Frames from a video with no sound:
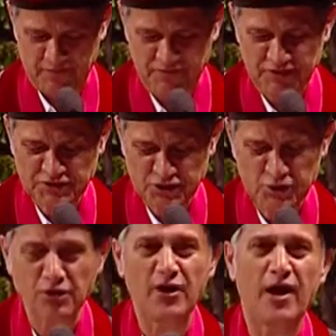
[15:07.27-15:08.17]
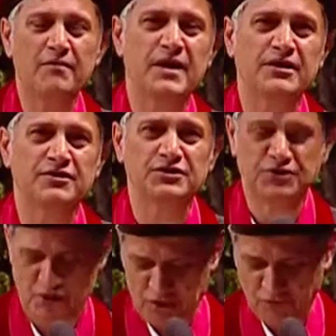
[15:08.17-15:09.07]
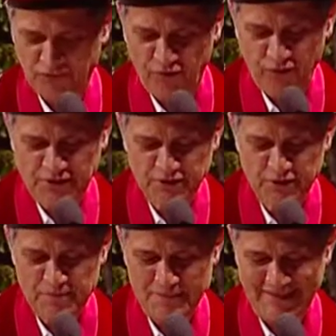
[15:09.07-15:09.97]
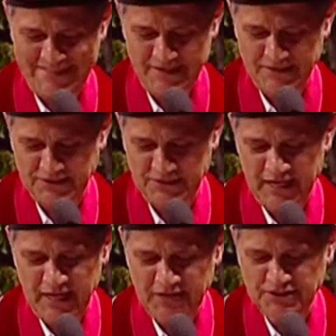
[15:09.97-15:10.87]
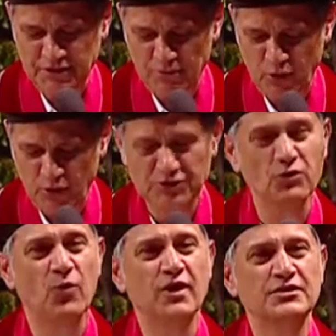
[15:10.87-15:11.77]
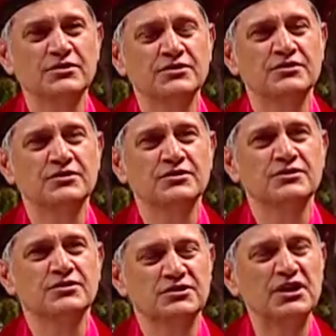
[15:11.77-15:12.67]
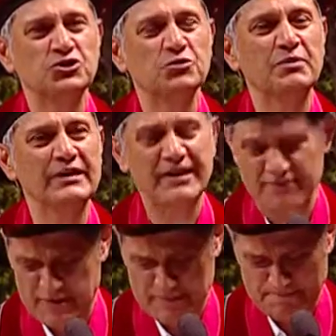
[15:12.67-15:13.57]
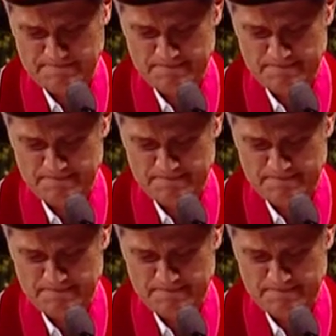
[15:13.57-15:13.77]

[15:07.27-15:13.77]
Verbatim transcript: Visit your lawmakers. Voice your opinions and support the one that you believe in.